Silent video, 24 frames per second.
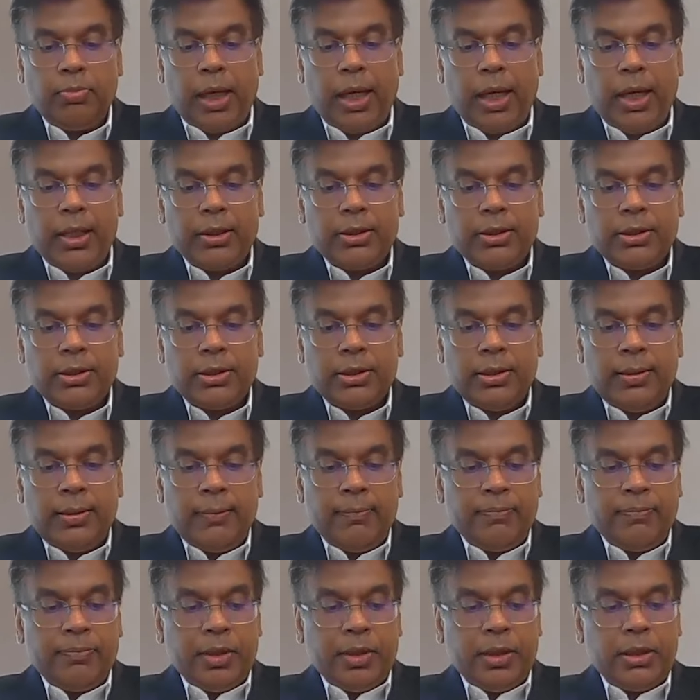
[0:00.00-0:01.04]
pacts
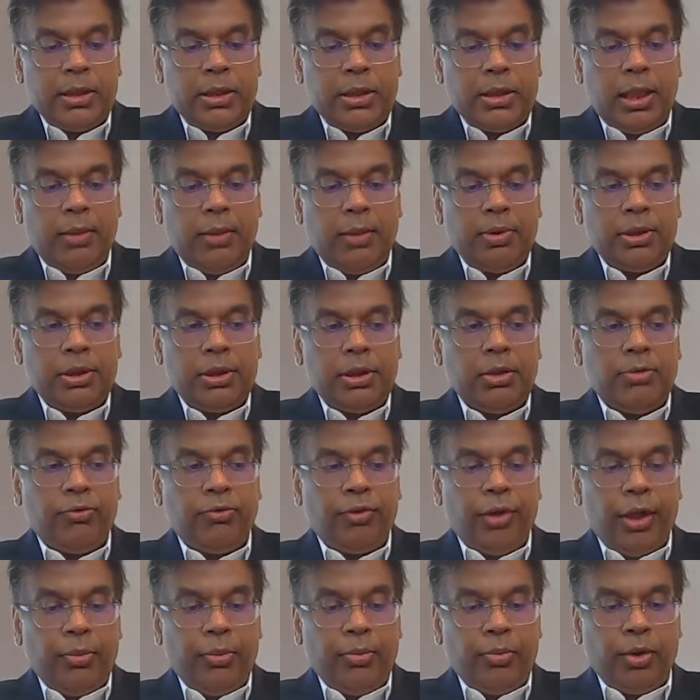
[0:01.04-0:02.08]
establish the
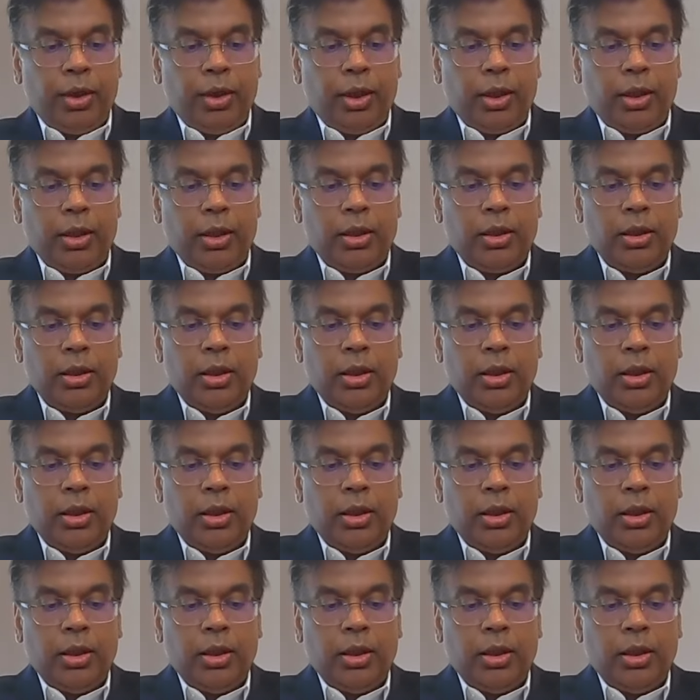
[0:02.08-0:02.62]
framework